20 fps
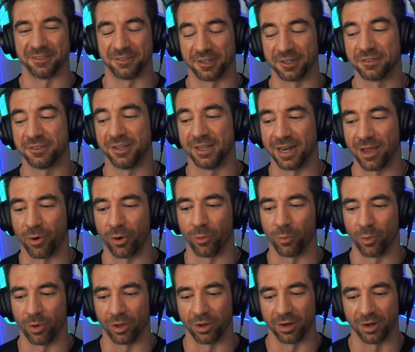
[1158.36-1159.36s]
the 16 hour
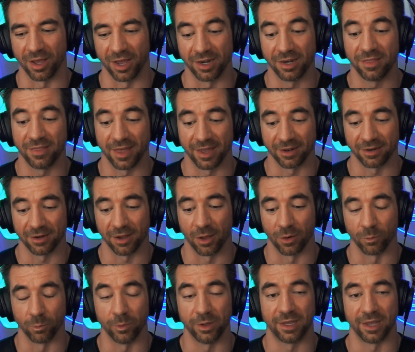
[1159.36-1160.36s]
one i did that
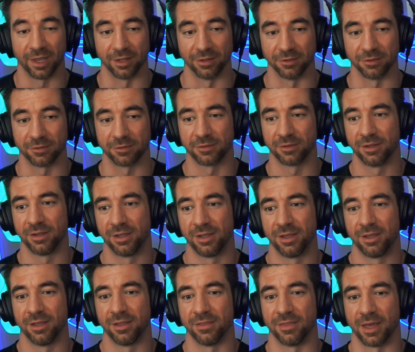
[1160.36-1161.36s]
on weekends
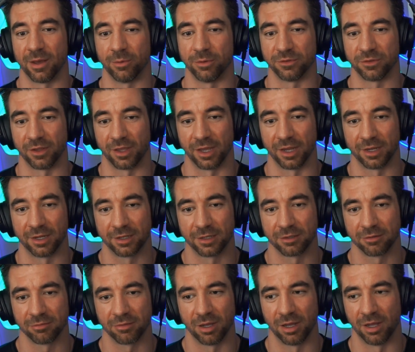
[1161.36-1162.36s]
that was
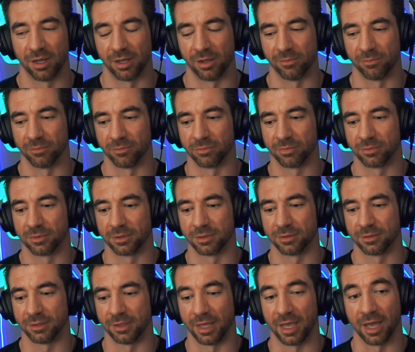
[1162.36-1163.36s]
like um,
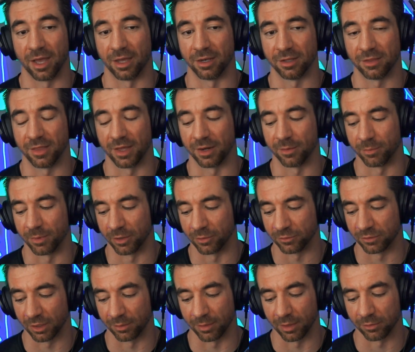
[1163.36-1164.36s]
yeah i did that on my
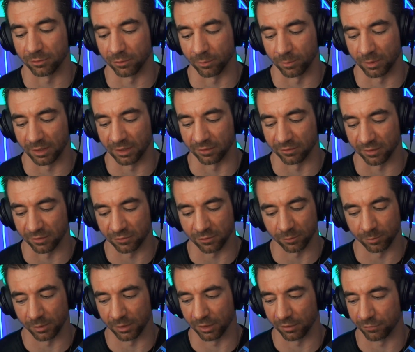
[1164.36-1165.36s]
own time that was on weekends that
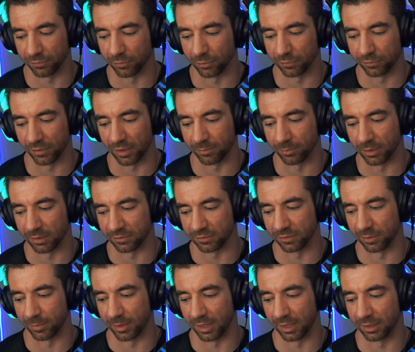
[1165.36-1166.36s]
took me like four or five months
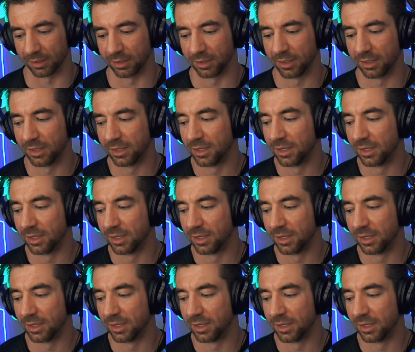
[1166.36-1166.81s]
to make